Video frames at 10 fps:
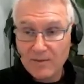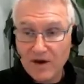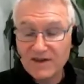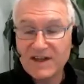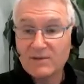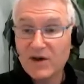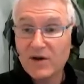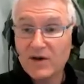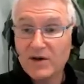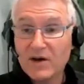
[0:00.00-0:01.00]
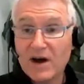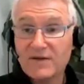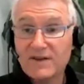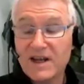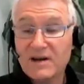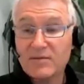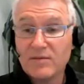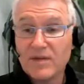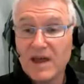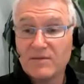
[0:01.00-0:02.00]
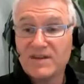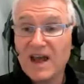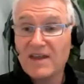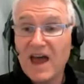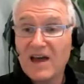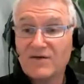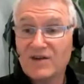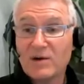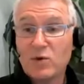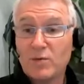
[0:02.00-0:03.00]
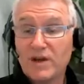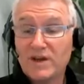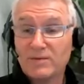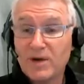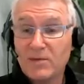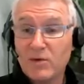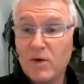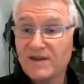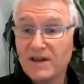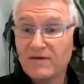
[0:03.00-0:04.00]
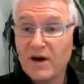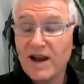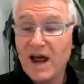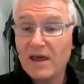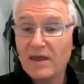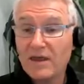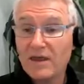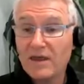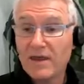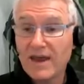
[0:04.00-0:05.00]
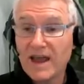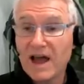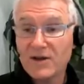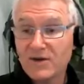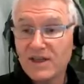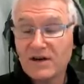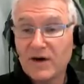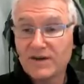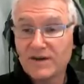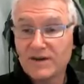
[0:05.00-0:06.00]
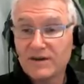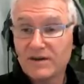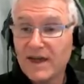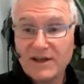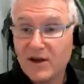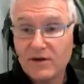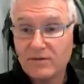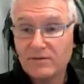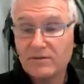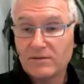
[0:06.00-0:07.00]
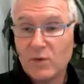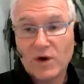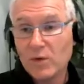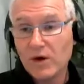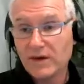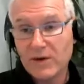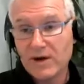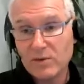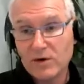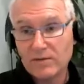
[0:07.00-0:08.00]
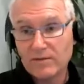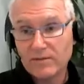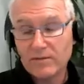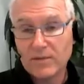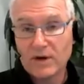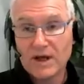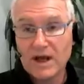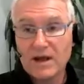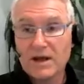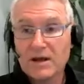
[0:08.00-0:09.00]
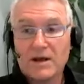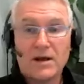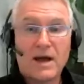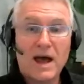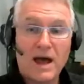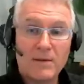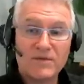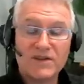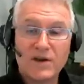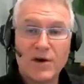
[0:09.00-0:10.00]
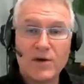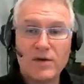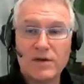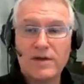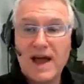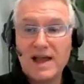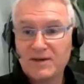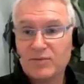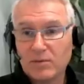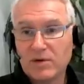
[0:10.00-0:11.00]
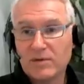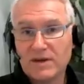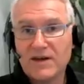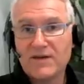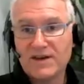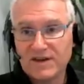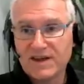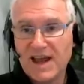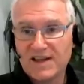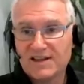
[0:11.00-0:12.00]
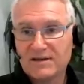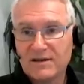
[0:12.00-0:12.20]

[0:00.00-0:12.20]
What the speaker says: by the same token, I've seen them say they have trouble because people, once they find out that they can't use their devices, they don't want to work there anymore. Okay. So that's a problem, given it's a scarce